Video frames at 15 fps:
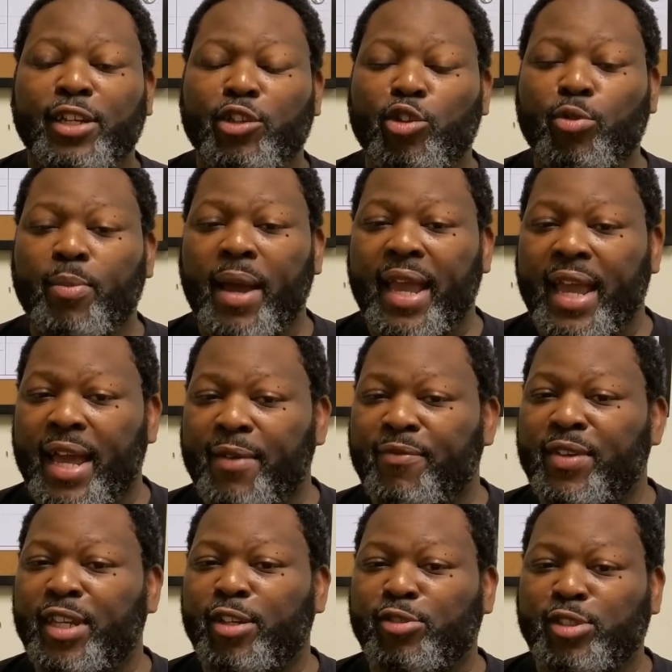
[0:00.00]
you might have
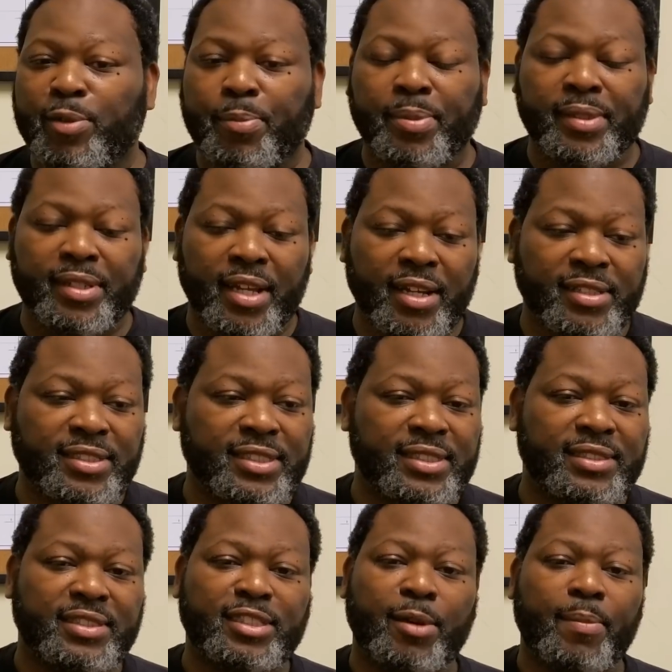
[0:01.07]
videos of
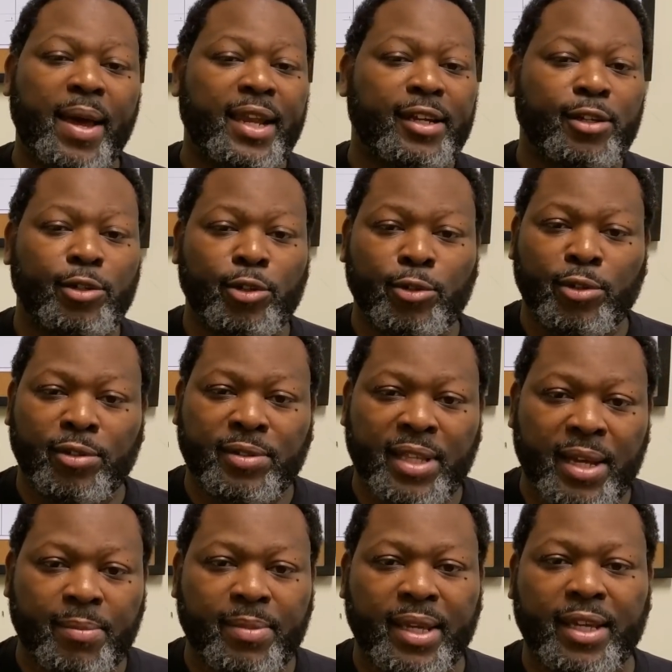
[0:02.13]
production, somebody to do your
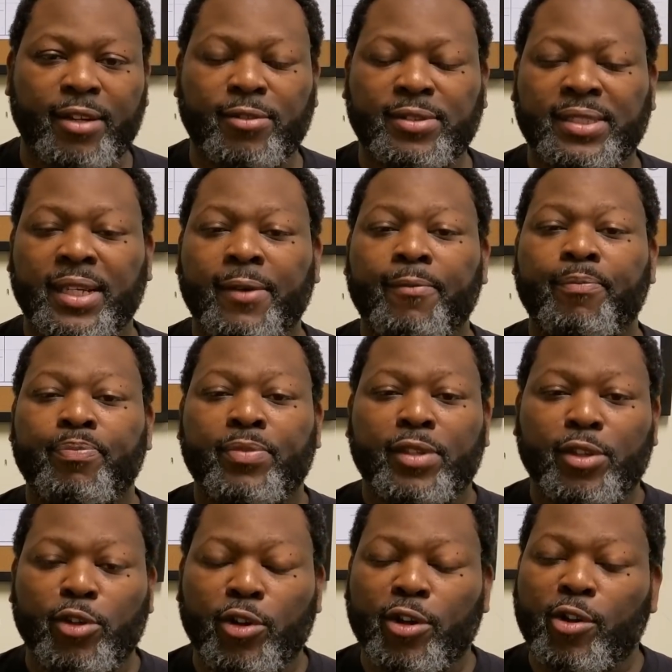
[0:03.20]
thumbnails.
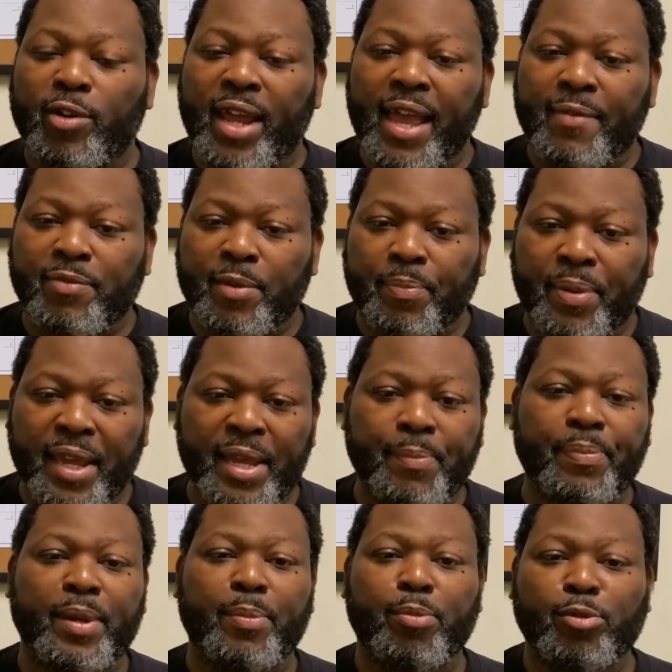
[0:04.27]
You're going to have to pay
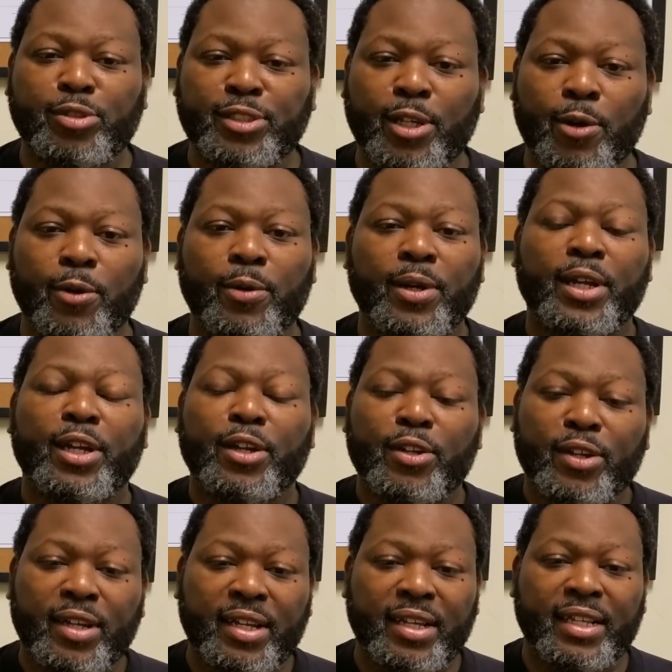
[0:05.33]
people. So,
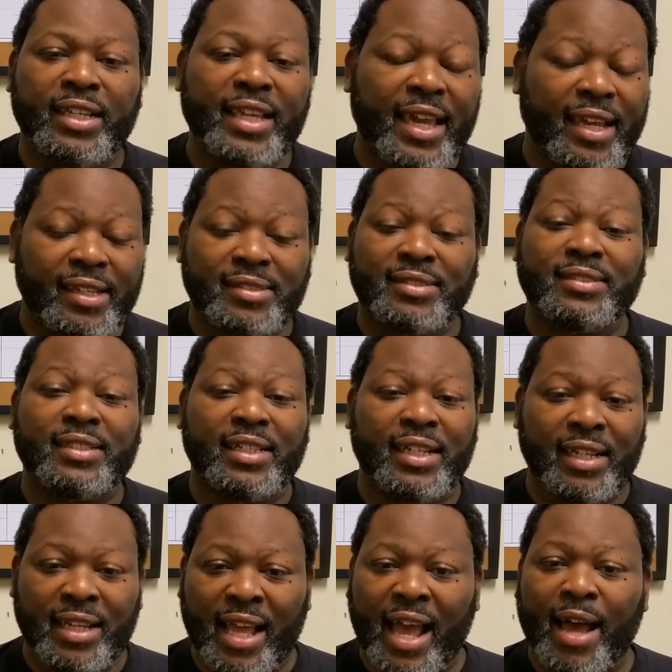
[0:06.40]
yes,
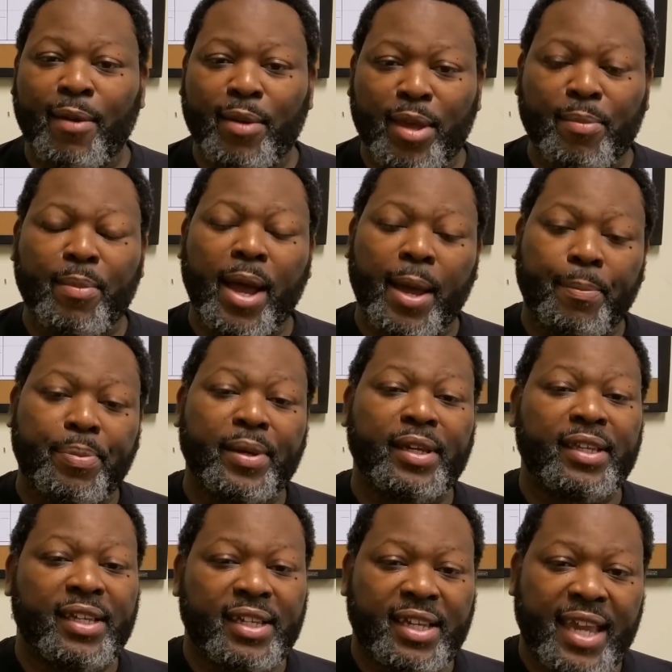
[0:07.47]
in my
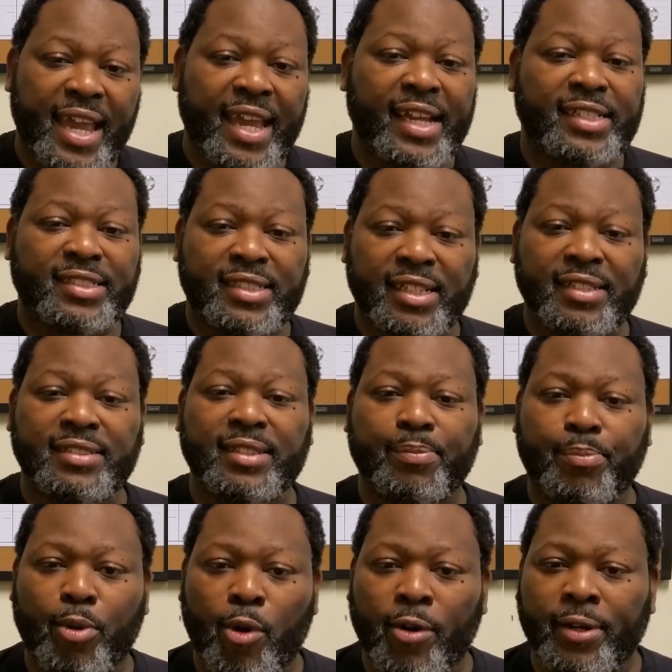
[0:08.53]
opinion, cash is
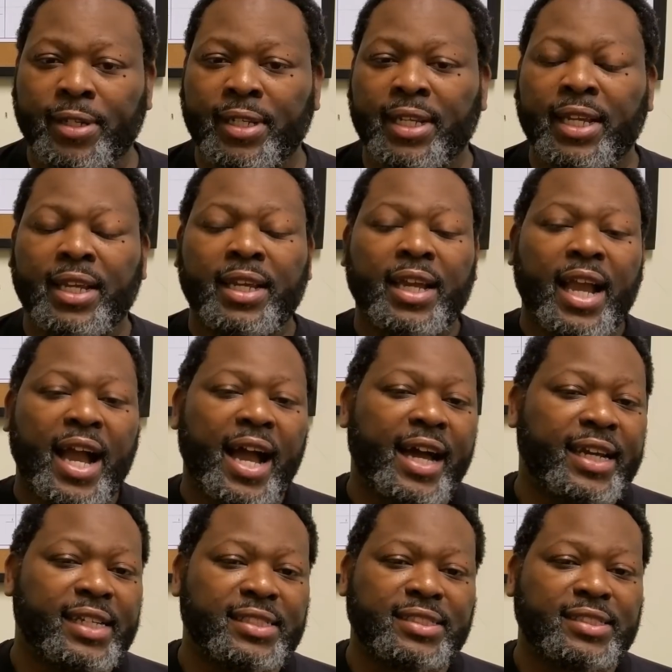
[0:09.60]
important. I
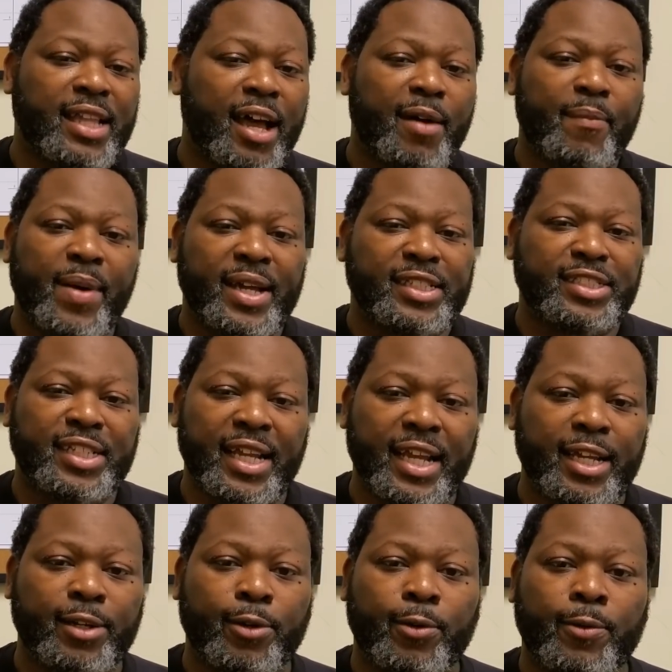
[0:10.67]
didn't start my
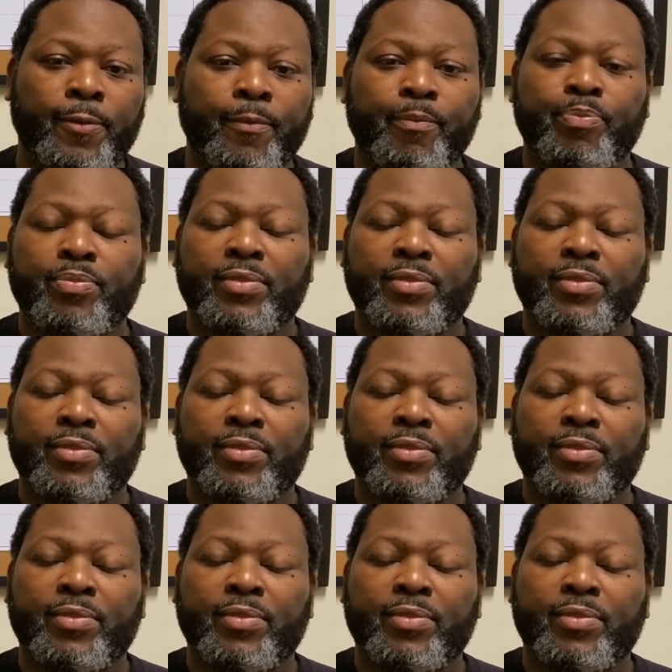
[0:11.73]
channel